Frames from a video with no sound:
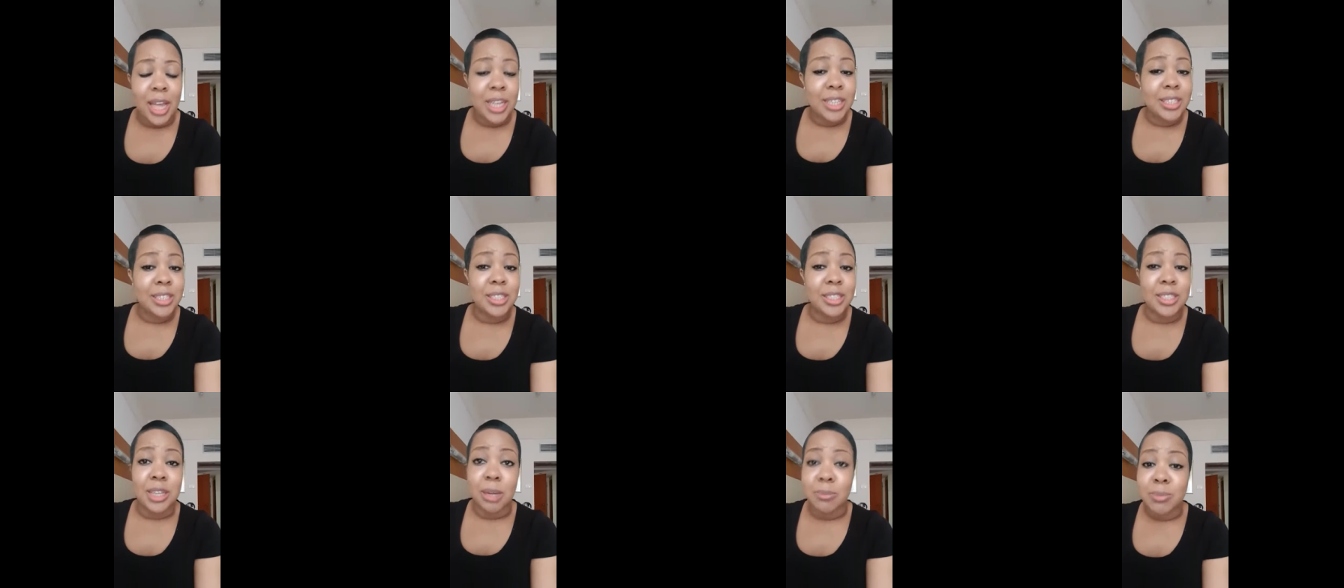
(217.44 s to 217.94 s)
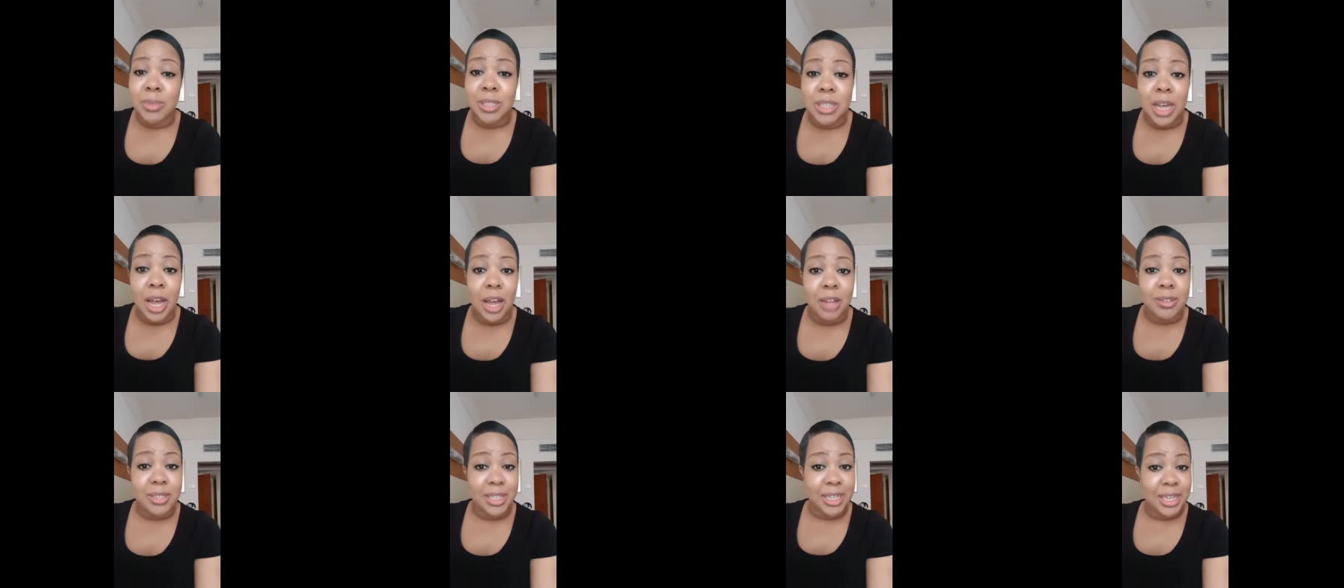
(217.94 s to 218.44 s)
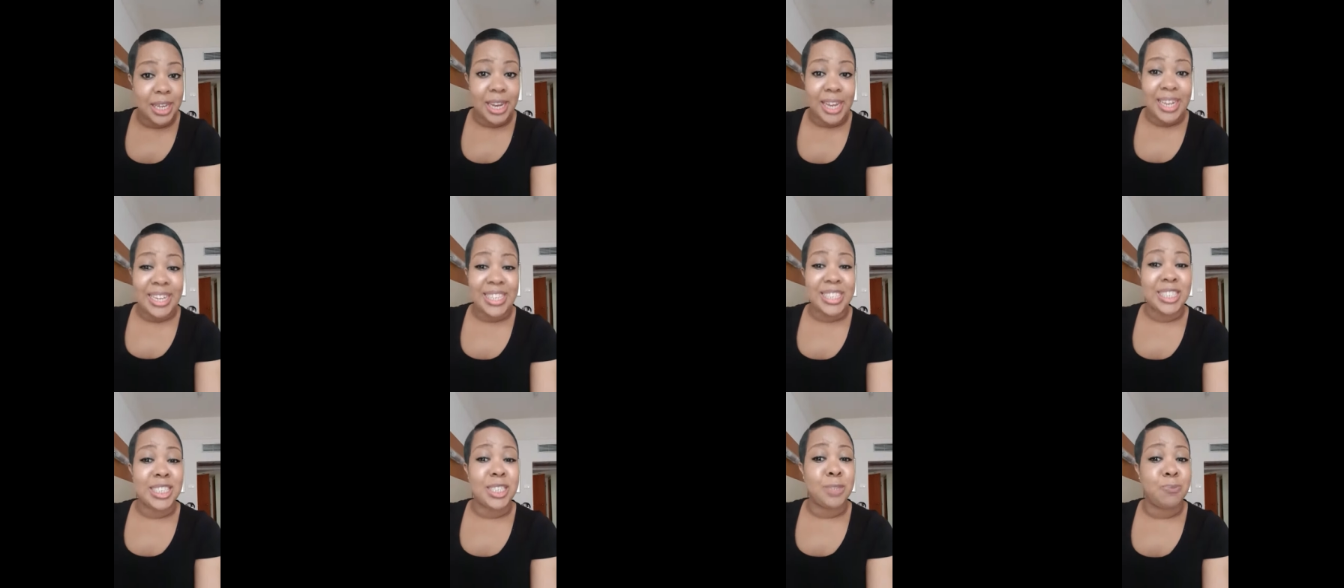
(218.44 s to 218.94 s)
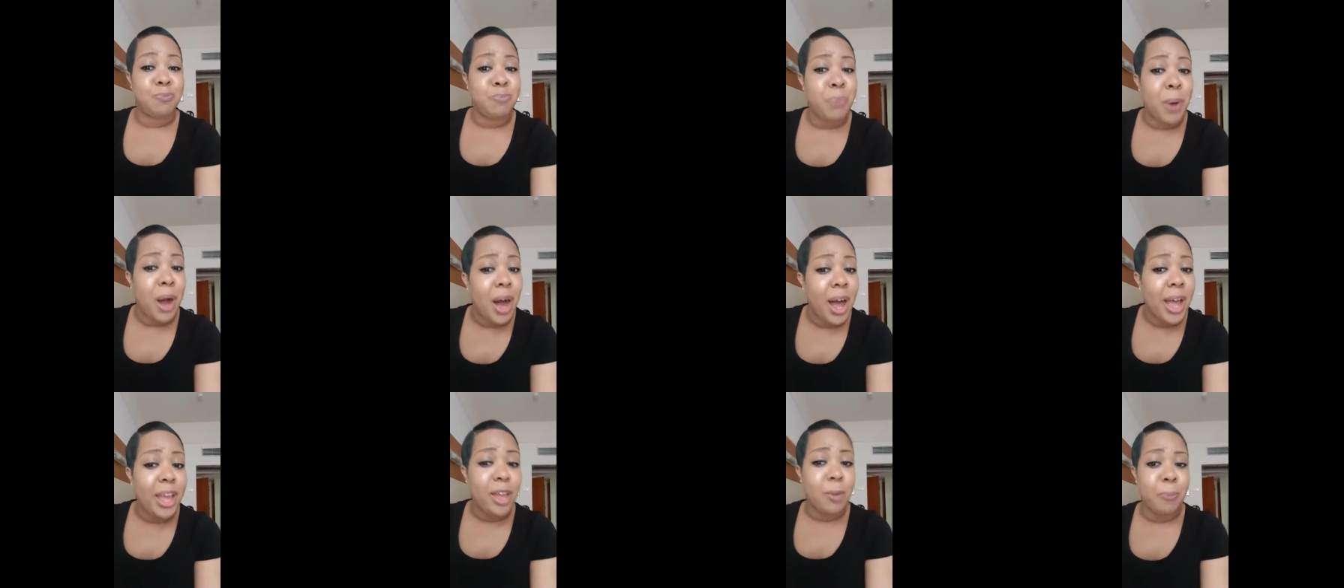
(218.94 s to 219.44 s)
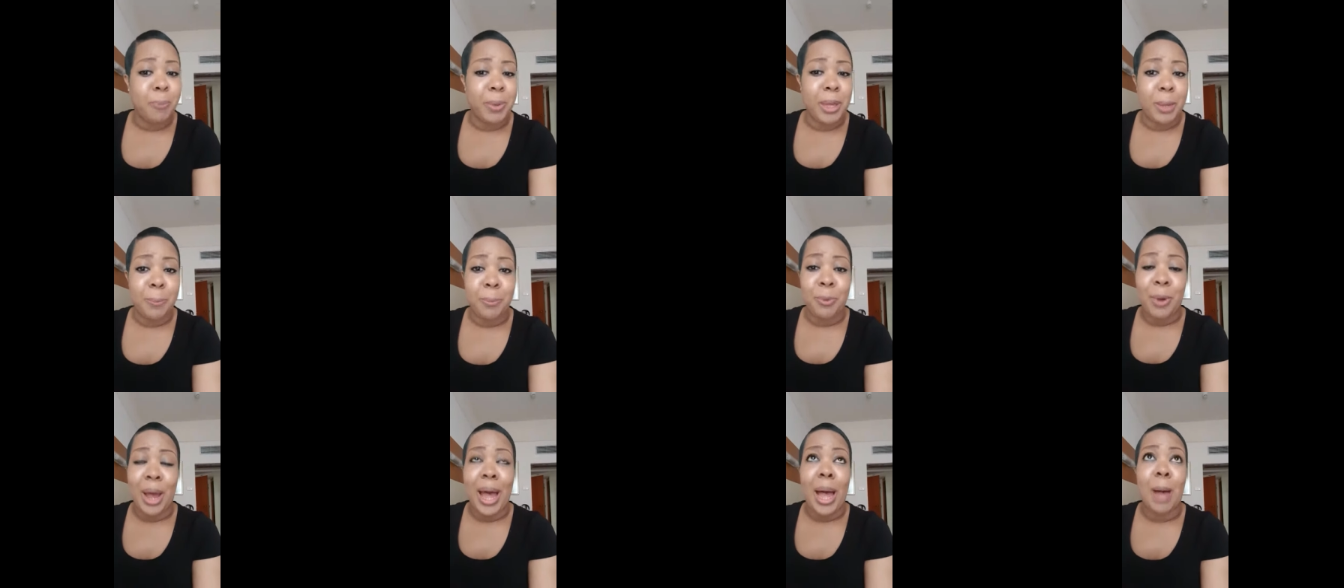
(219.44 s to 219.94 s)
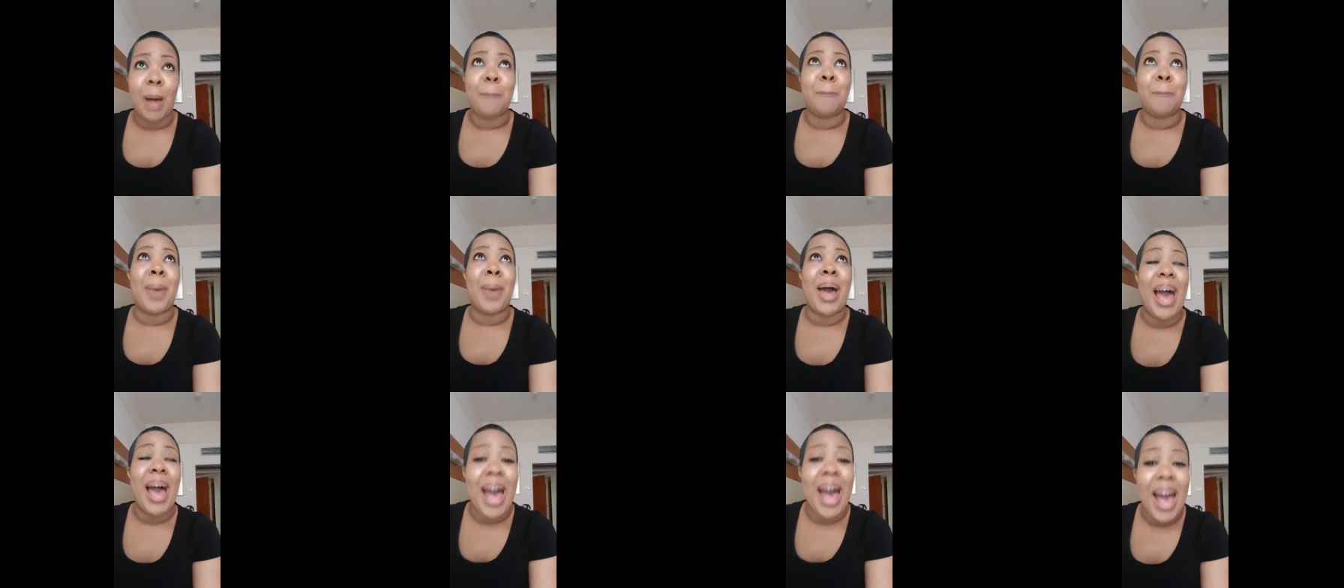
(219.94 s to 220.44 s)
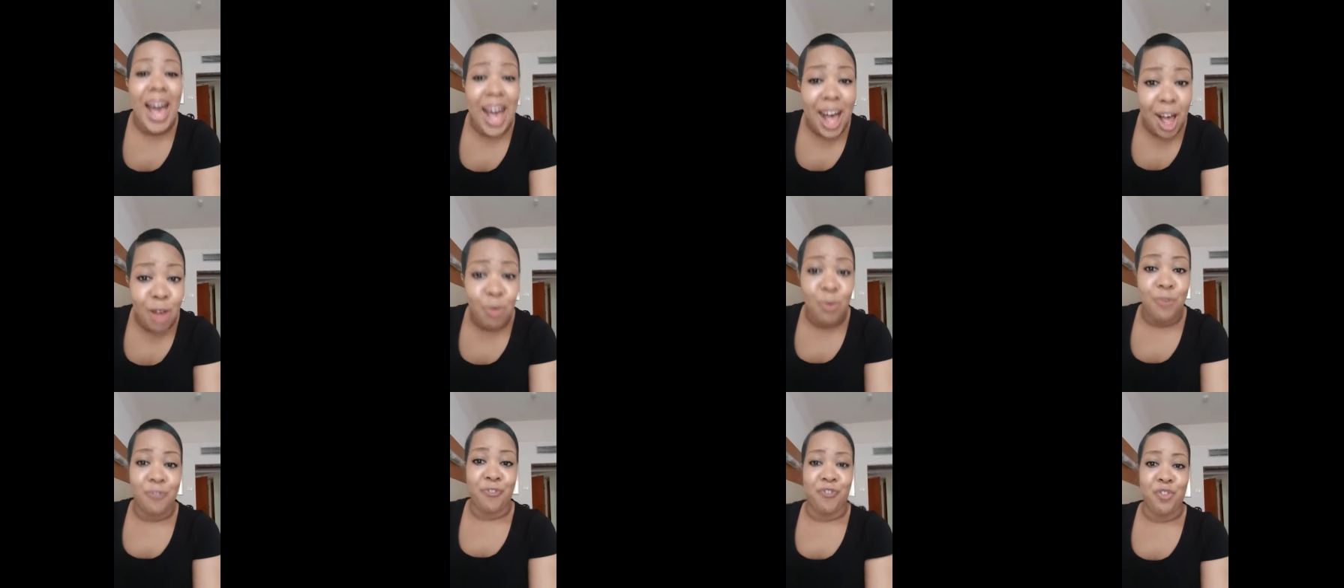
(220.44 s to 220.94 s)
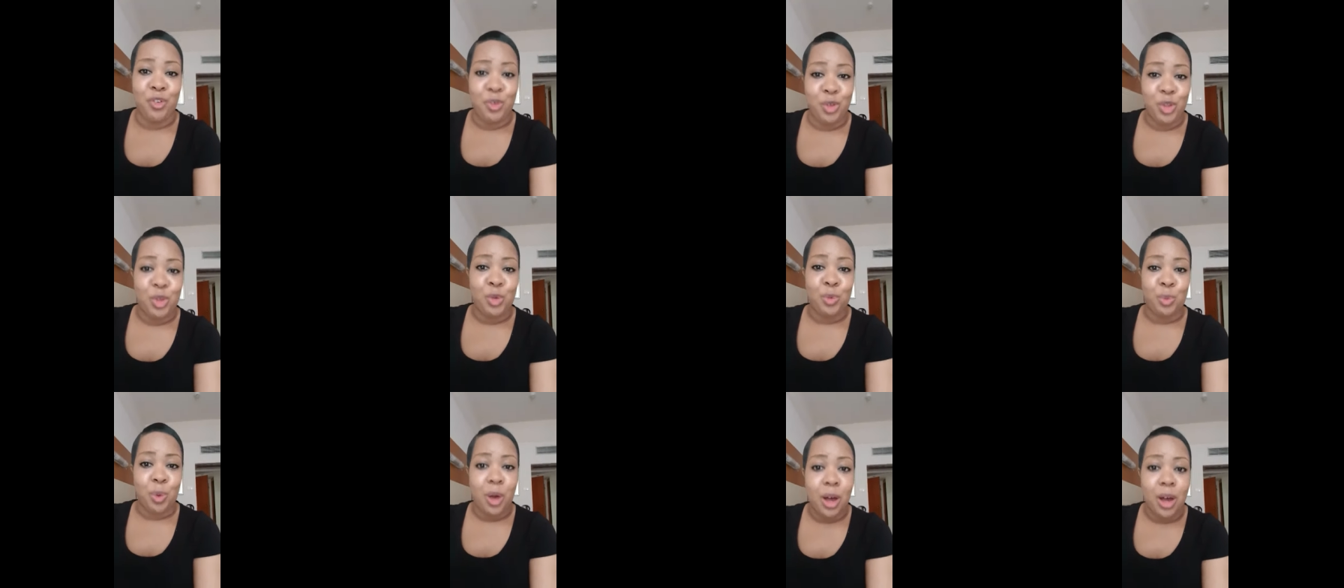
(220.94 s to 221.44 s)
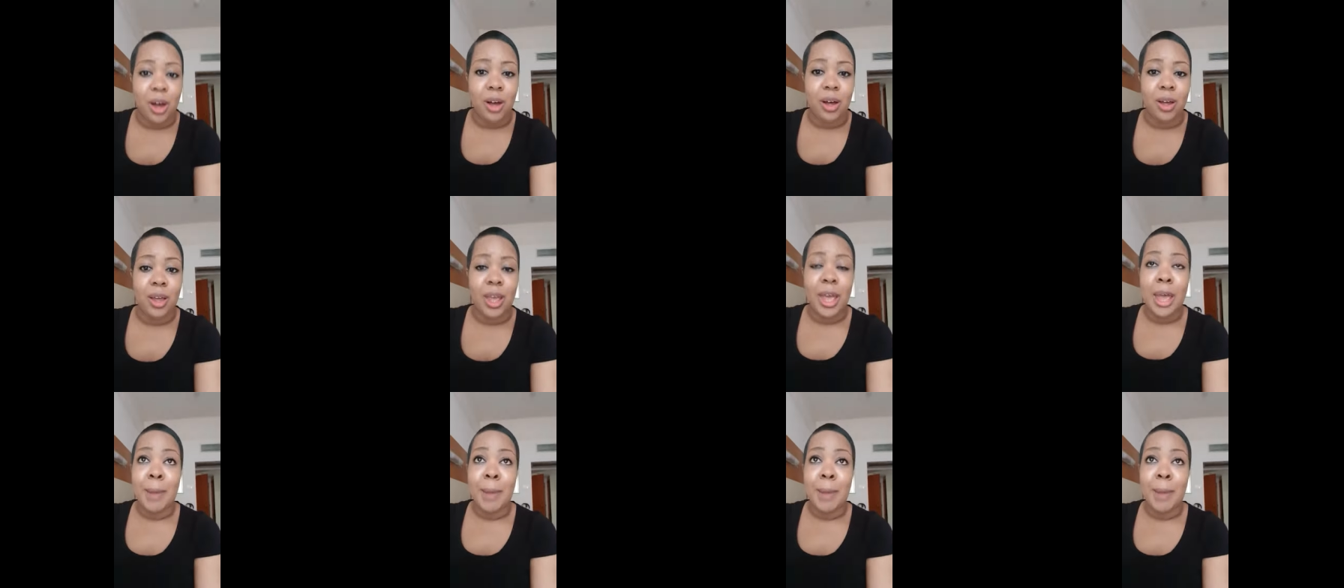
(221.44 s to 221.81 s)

Sometimes it can inspire people how powerful you are.